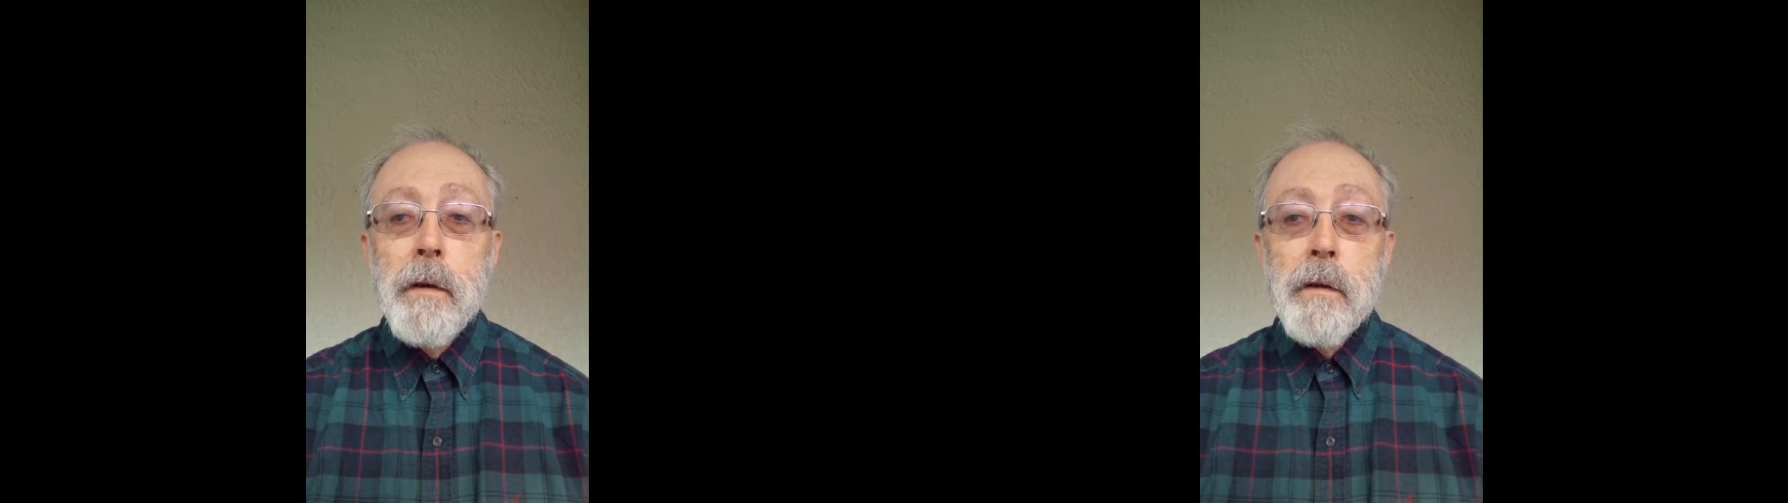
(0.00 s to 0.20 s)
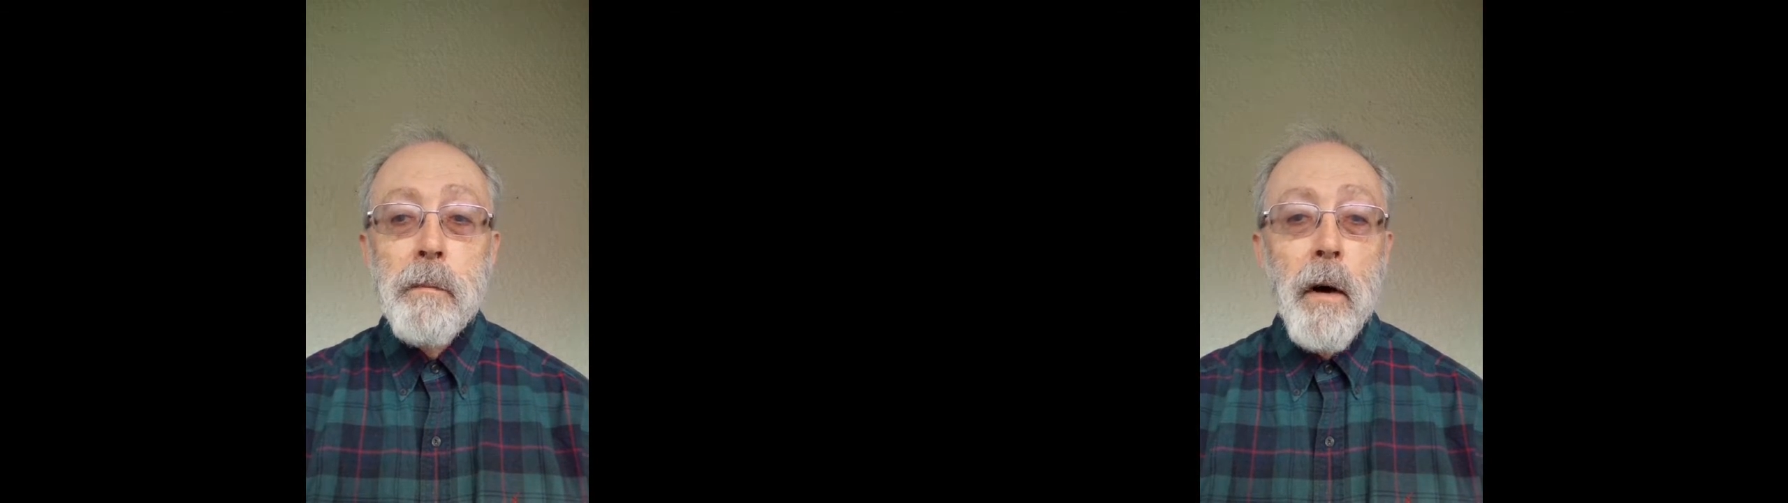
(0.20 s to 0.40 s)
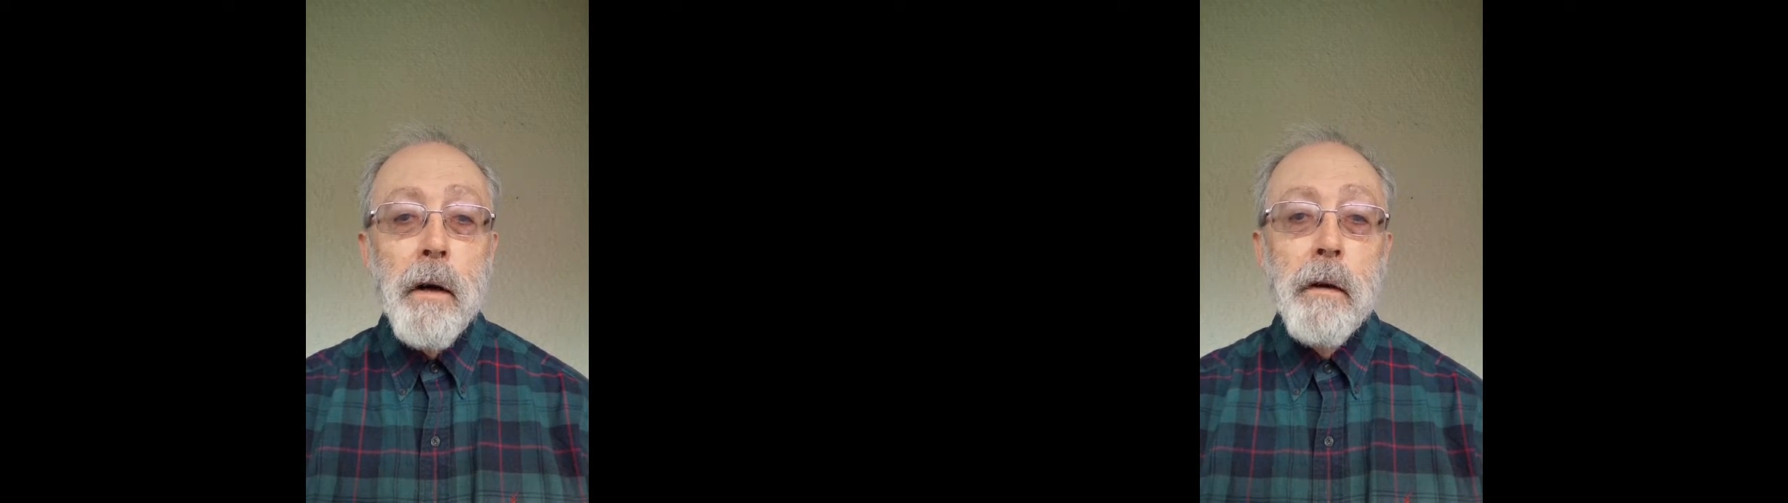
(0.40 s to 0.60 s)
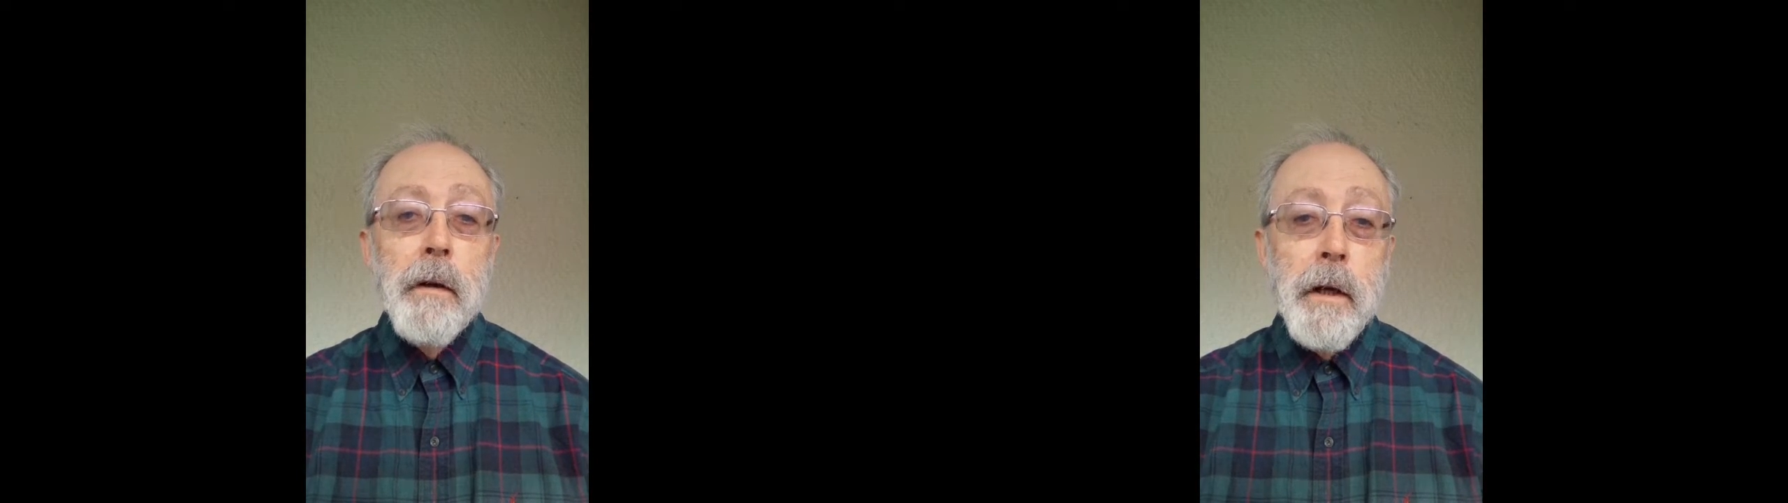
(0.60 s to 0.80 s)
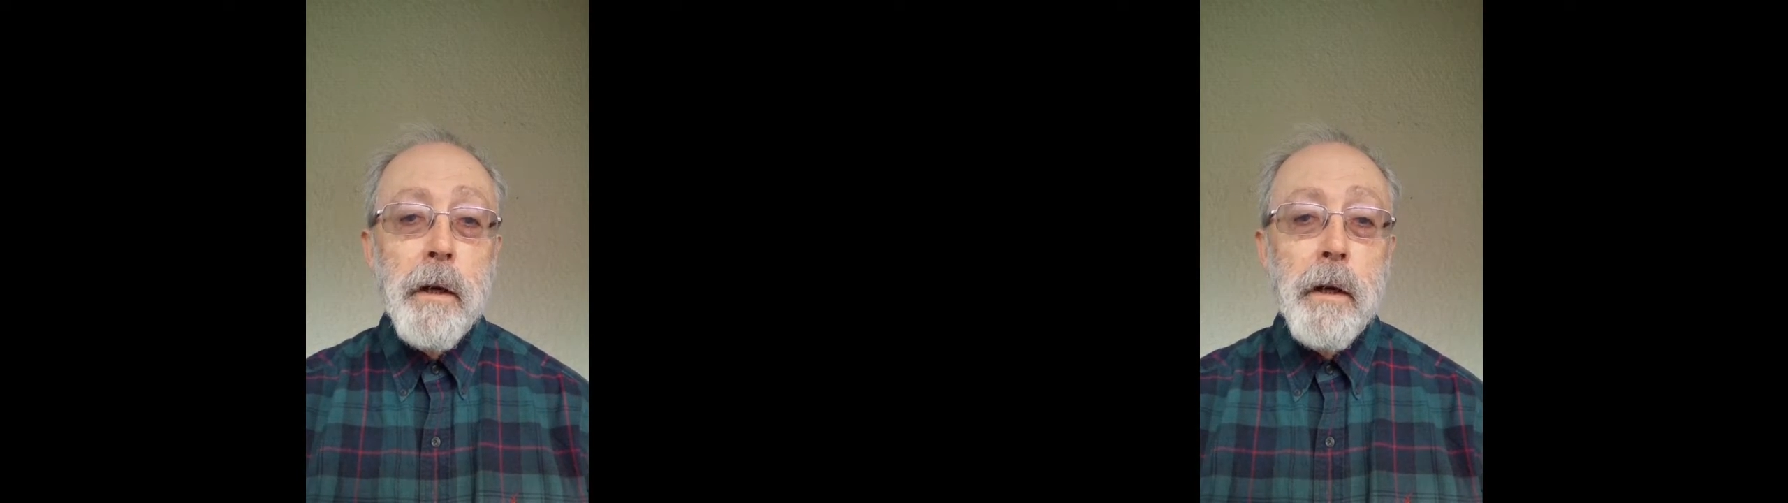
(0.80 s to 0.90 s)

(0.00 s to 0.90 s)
this model